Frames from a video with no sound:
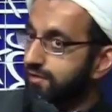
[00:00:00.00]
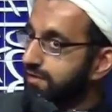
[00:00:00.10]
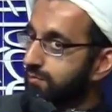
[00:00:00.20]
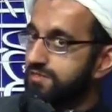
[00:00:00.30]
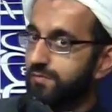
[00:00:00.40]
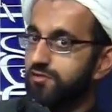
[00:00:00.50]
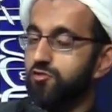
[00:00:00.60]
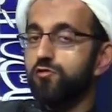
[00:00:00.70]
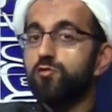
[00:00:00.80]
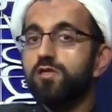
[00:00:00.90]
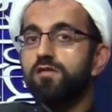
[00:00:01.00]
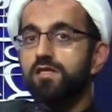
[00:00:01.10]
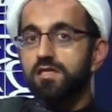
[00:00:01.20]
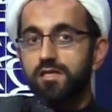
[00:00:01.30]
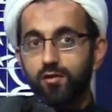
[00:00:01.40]
her anywhere special or do
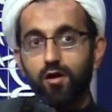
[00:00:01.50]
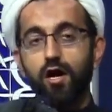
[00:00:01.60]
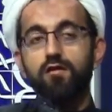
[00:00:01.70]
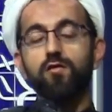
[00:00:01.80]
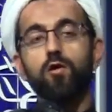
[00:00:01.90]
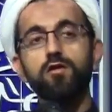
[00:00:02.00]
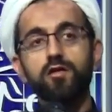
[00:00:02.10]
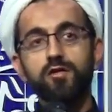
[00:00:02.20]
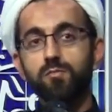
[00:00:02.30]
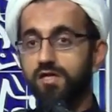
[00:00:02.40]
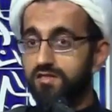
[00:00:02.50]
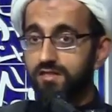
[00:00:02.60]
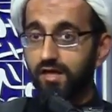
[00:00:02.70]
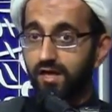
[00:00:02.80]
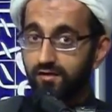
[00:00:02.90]
anything, out of the ordinary
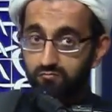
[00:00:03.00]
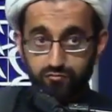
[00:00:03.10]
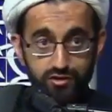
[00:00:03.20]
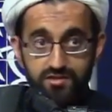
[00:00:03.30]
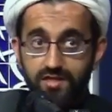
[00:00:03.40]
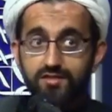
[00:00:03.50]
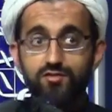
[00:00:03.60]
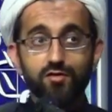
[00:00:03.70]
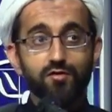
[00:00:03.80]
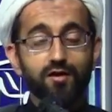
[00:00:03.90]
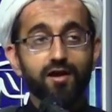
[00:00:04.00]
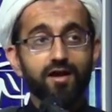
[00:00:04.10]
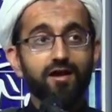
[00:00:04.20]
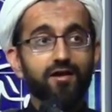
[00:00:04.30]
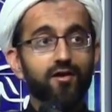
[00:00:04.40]
because she said so.
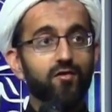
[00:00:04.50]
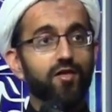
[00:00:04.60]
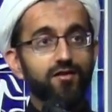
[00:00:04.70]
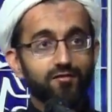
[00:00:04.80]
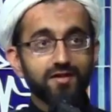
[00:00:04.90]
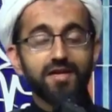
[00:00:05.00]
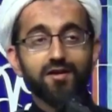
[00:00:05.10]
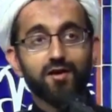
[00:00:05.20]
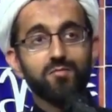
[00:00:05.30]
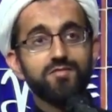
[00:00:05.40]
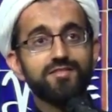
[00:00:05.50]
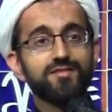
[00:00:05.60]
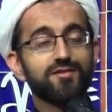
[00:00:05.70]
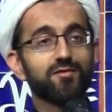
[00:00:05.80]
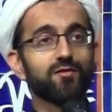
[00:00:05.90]
Now the end of the day
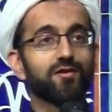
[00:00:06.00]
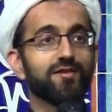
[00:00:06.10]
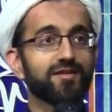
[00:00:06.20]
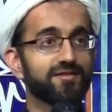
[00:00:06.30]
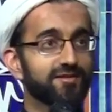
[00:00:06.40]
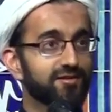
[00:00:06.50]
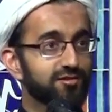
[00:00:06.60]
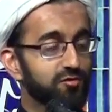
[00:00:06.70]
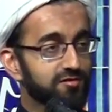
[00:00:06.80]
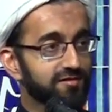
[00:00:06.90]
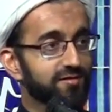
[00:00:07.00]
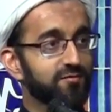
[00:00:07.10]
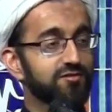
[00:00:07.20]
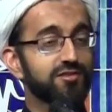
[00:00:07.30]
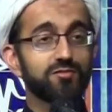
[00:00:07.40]
comes, and then she looks at
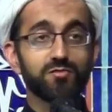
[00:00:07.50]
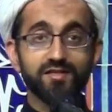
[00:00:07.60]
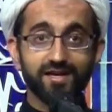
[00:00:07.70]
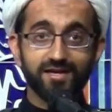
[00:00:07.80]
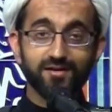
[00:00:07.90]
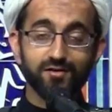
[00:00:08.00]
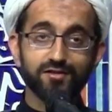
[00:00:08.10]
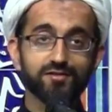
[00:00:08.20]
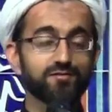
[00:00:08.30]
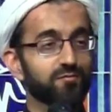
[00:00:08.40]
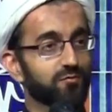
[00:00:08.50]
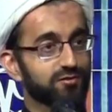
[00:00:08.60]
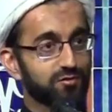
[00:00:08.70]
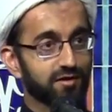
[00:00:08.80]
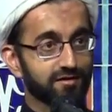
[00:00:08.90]
him and she's really angry.
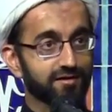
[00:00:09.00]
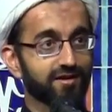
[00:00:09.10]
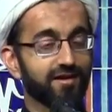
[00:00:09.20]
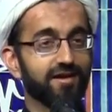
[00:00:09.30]
What's wrong?